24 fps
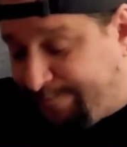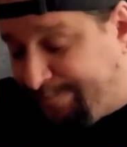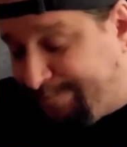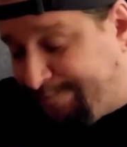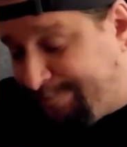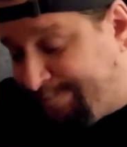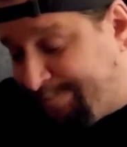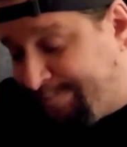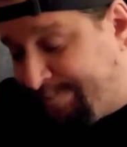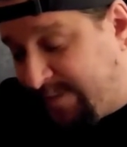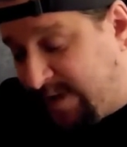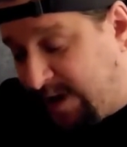
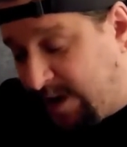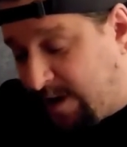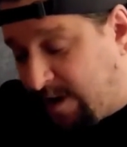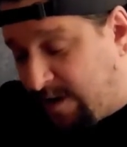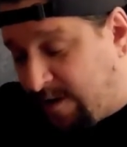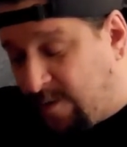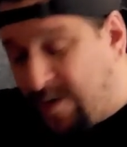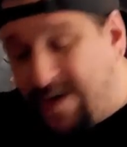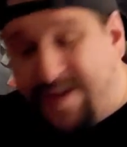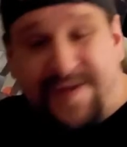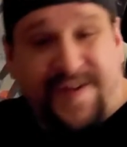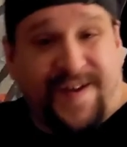you
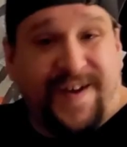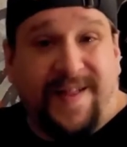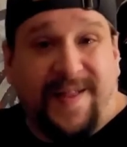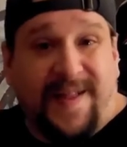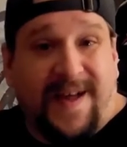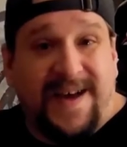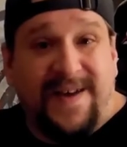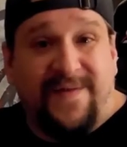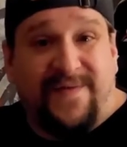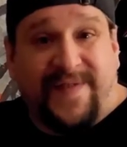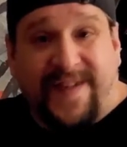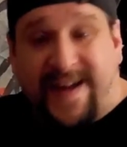know, Once in a
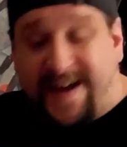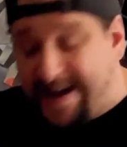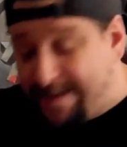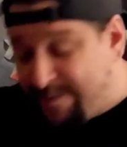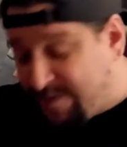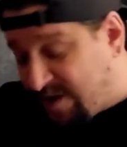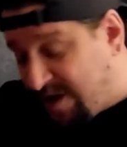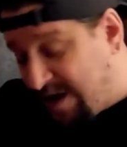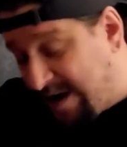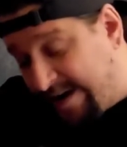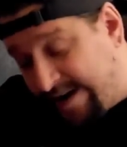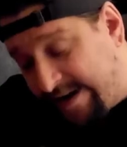
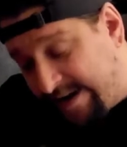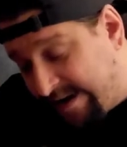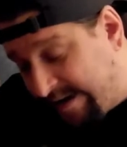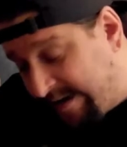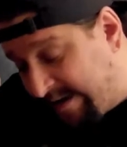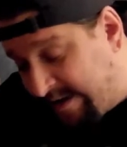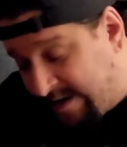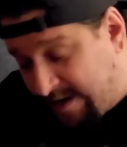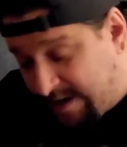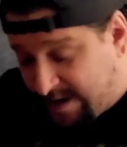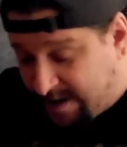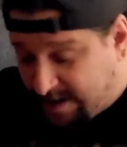Lifetime's on
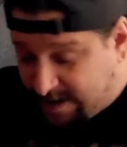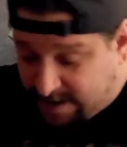here.